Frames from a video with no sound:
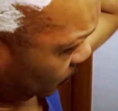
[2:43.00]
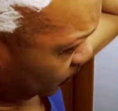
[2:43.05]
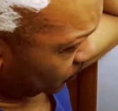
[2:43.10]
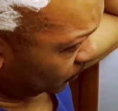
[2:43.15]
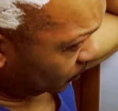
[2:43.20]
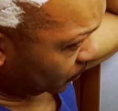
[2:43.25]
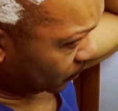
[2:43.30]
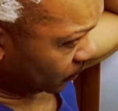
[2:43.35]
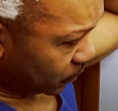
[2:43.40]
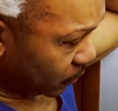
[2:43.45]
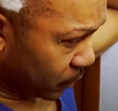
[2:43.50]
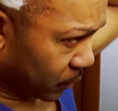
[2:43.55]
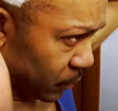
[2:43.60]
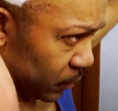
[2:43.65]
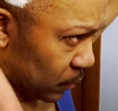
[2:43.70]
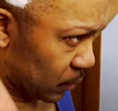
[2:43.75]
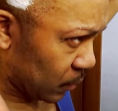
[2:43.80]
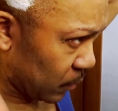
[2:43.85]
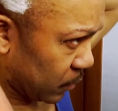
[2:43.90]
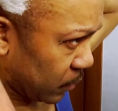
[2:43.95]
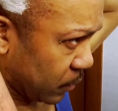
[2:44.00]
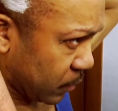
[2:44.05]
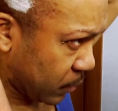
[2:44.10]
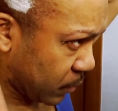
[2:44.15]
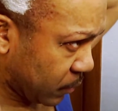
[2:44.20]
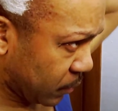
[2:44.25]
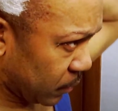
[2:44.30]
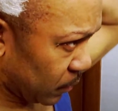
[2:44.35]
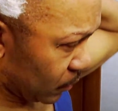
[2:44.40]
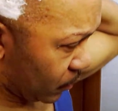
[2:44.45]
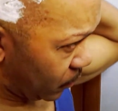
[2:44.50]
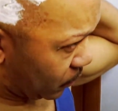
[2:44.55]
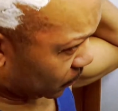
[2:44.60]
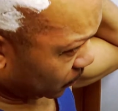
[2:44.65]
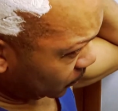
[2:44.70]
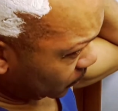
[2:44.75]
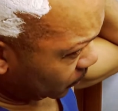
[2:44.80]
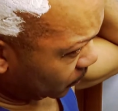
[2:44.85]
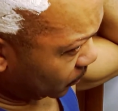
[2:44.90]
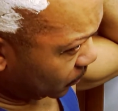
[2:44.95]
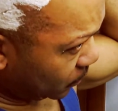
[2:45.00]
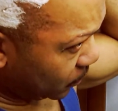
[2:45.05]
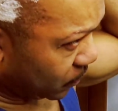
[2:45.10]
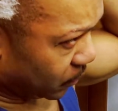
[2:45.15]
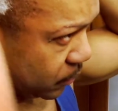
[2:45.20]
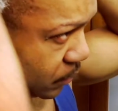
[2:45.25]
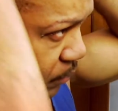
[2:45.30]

they like to use a brush